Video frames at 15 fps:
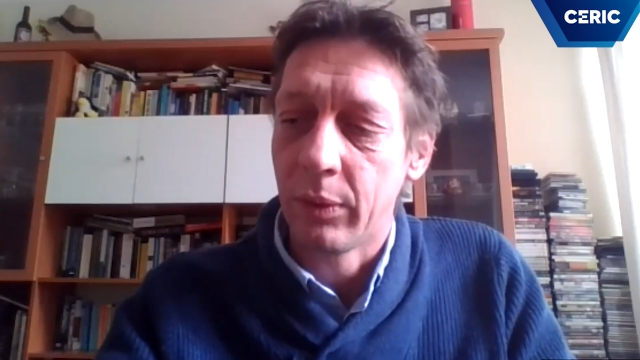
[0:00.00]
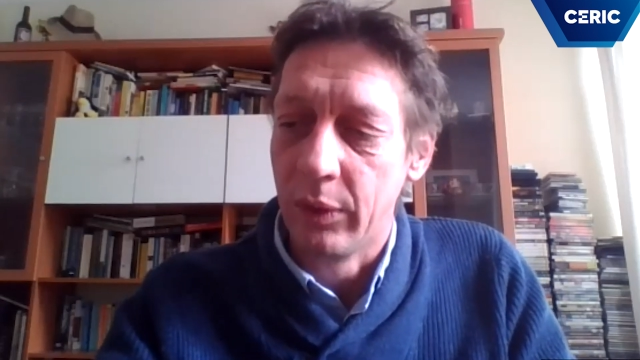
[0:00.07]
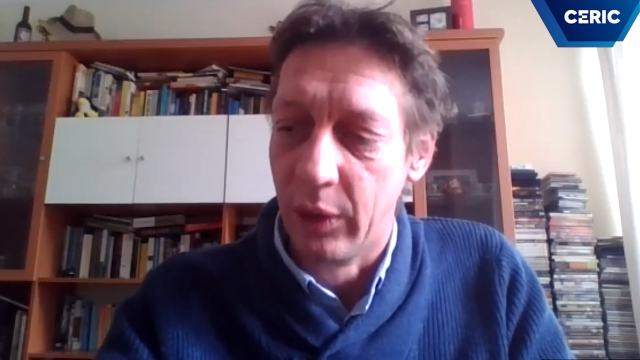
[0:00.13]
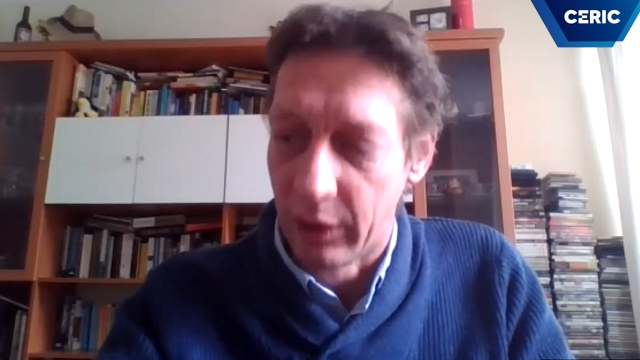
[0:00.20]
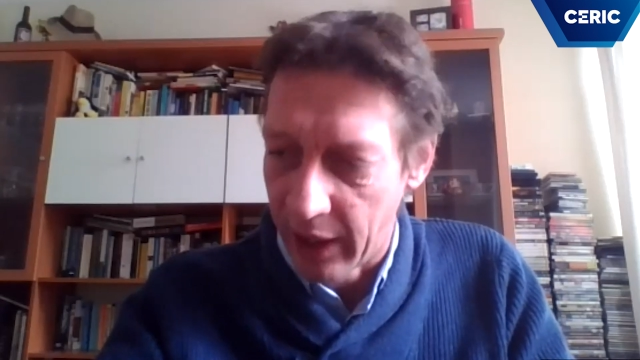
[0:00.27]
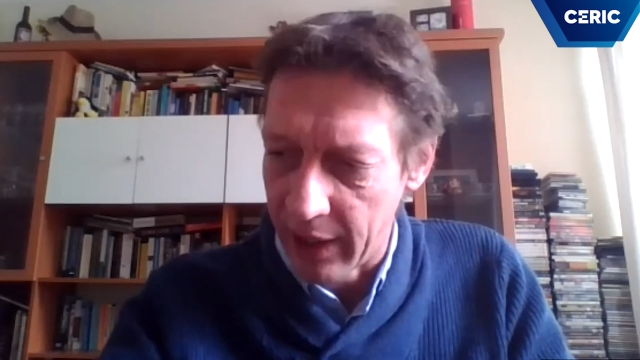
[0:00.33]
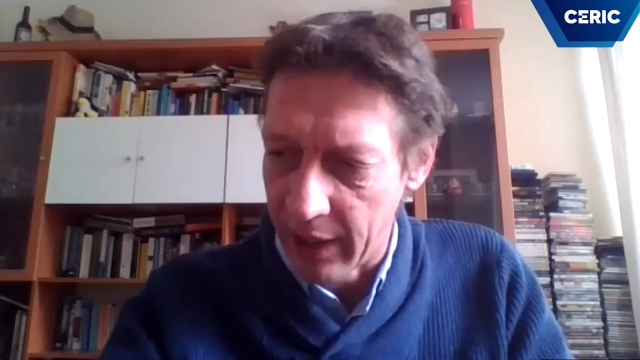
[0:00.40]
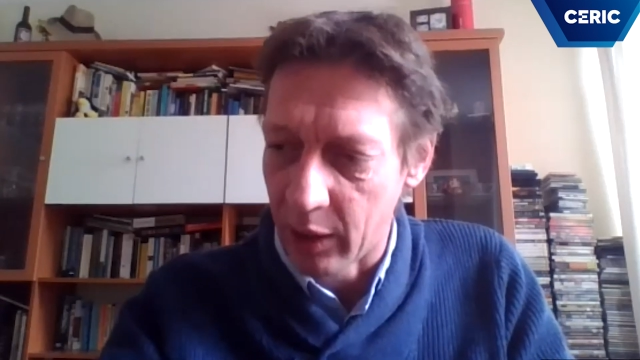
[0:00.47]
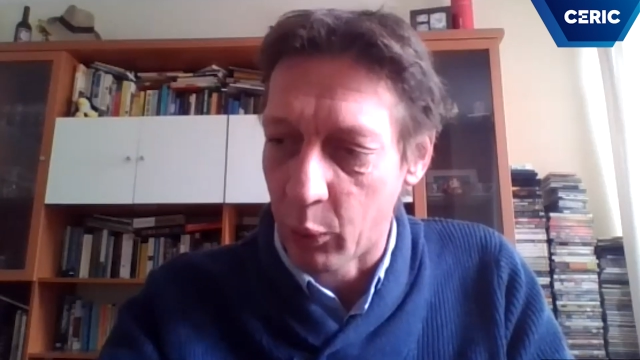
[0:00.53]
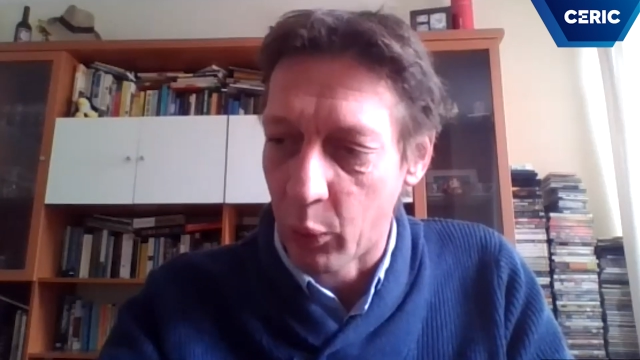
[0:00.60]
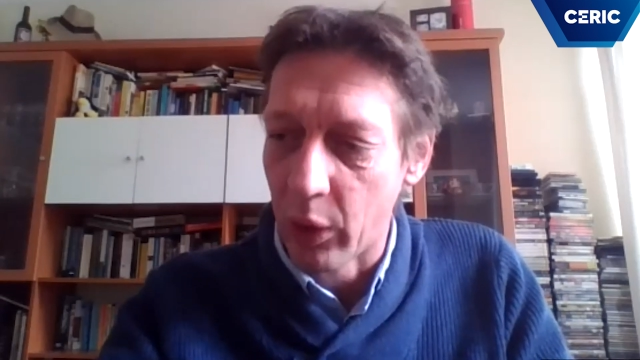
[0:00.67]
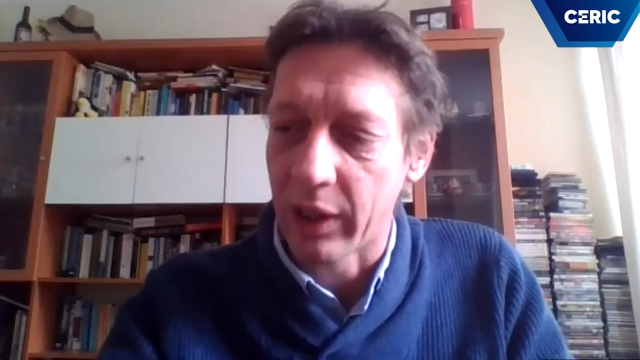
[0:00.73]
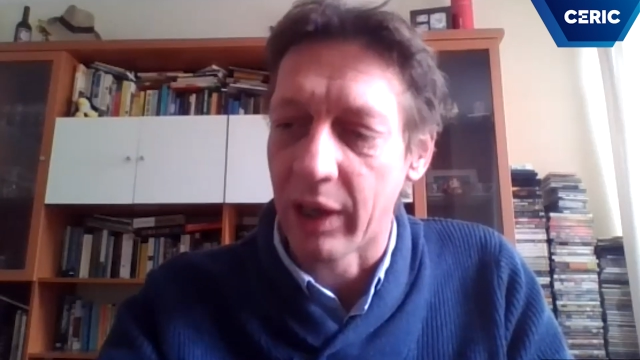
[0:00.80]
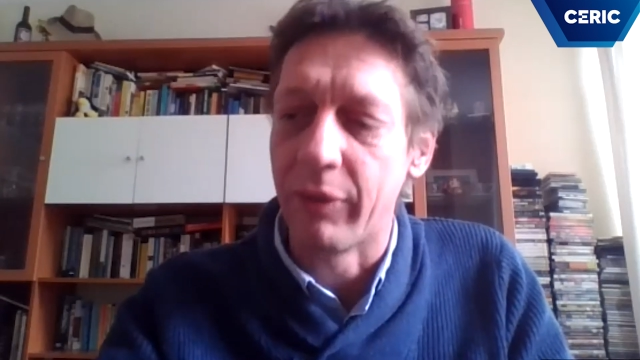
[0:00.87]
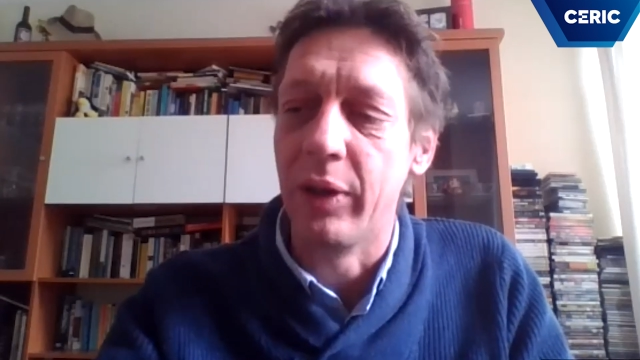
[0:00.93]
you cannot
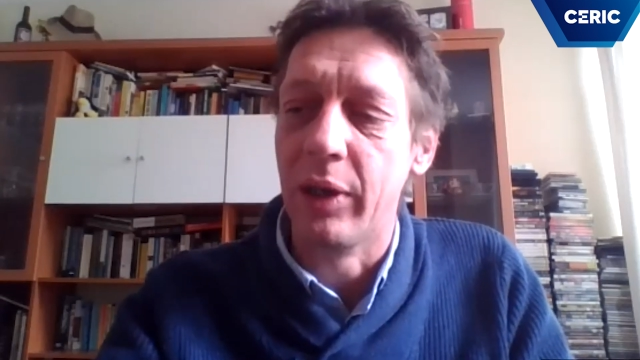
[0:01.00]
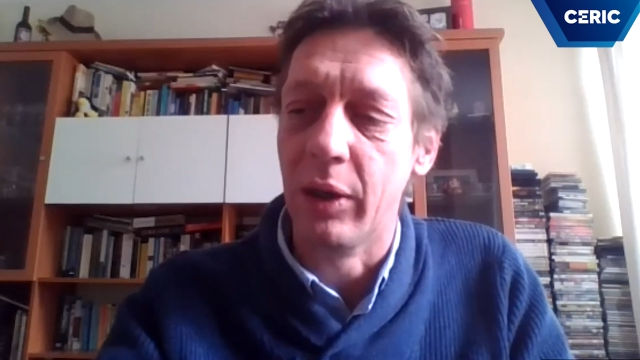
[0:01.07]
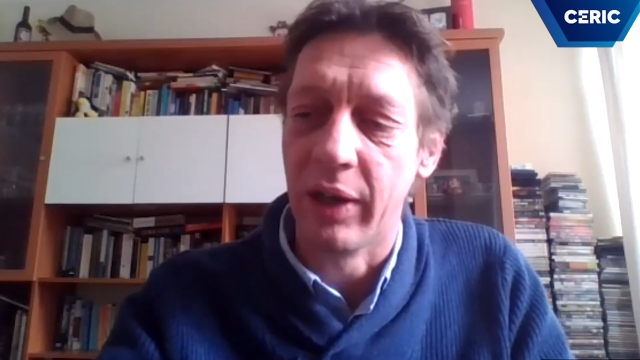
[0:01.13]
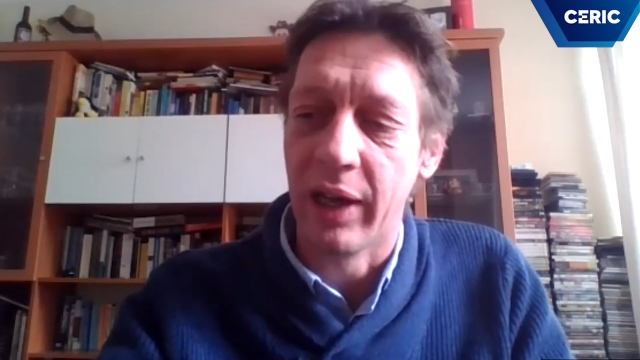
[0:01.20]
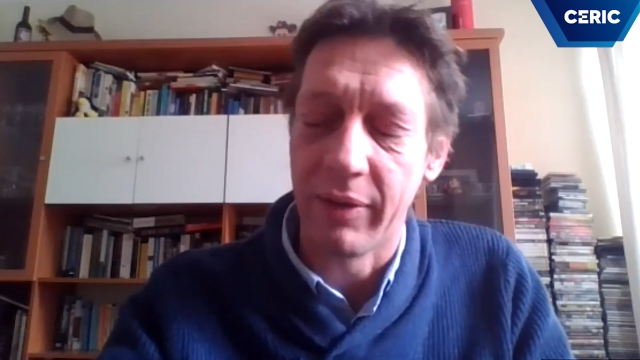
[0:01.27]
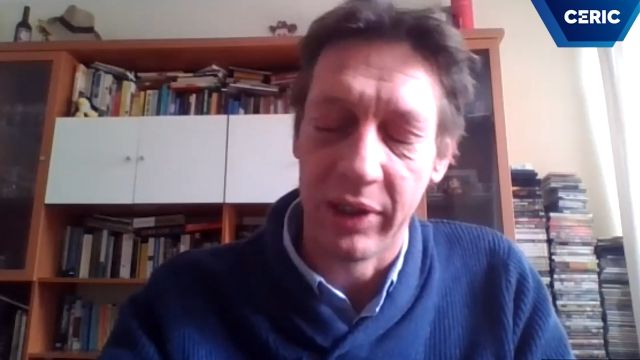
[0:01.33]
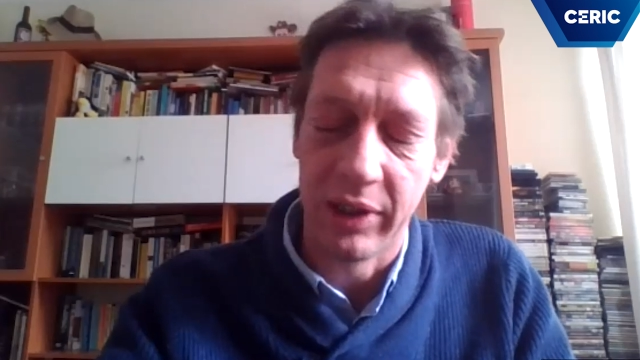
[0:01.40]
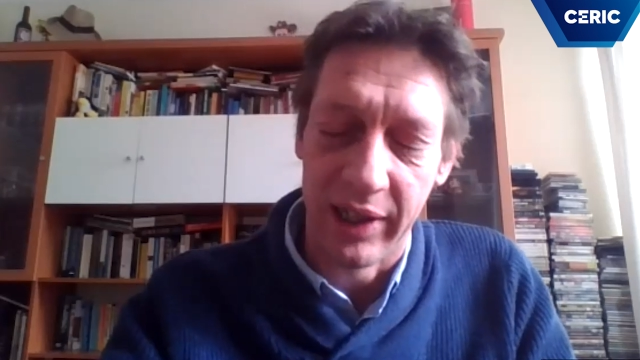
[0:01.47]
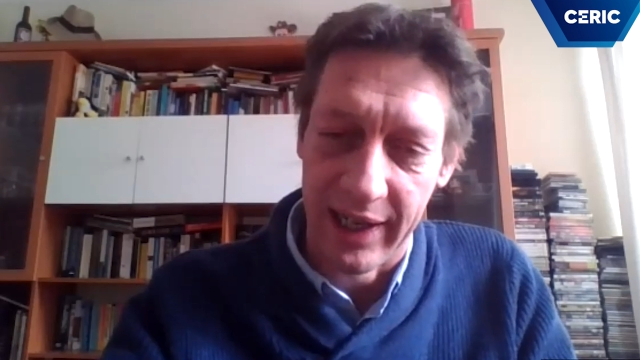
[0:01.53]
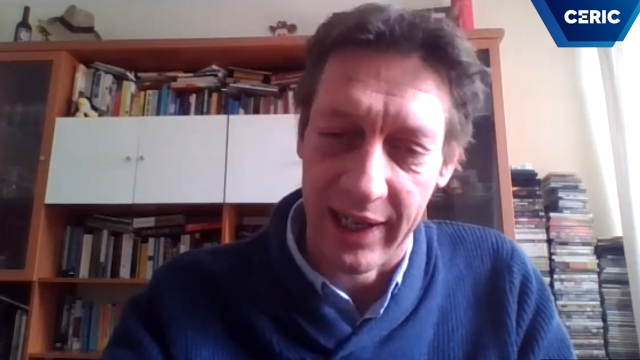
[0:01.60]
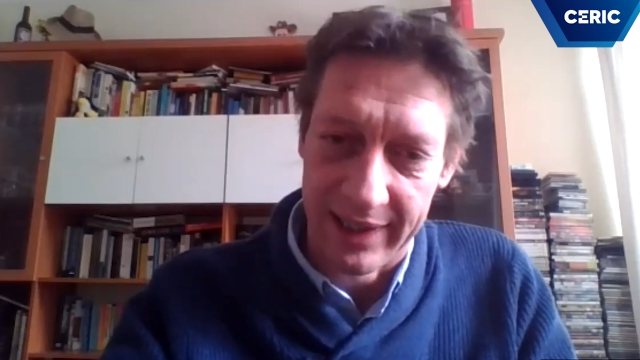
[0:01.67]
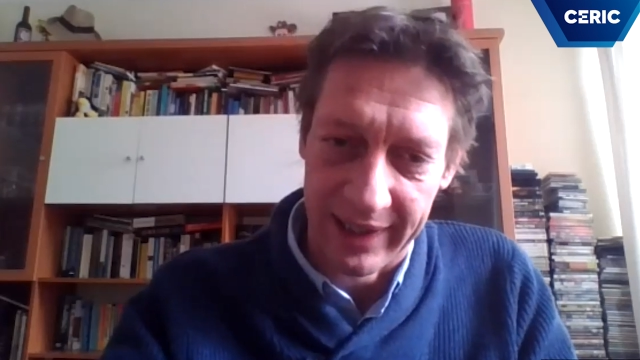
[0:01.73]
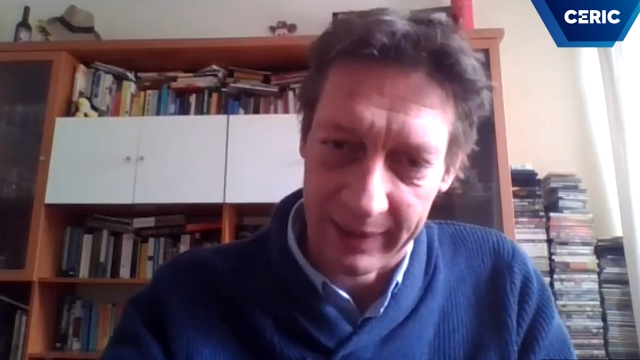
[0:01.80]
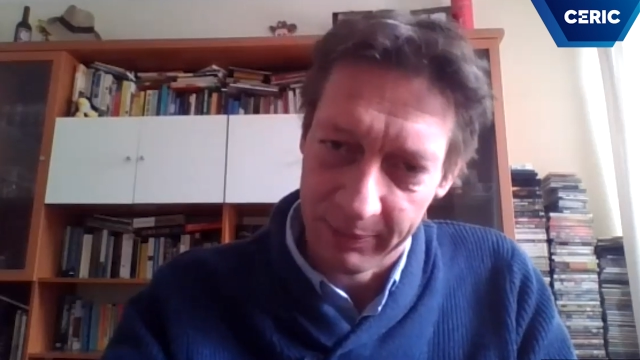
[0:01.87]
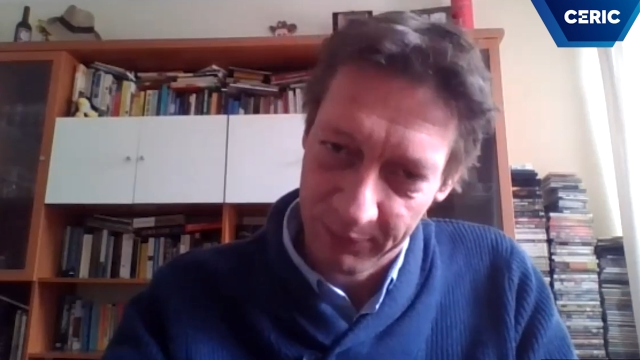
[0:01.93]
work if you don't have the
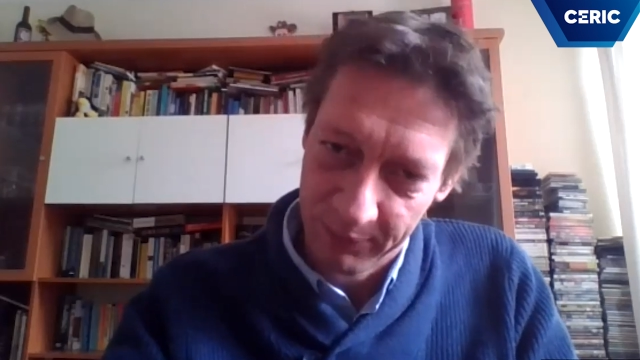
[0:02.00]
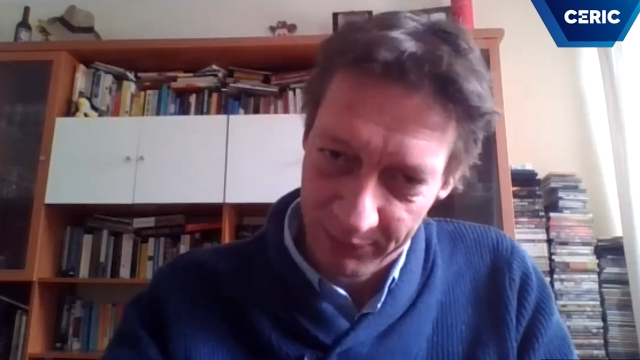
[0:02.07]
data.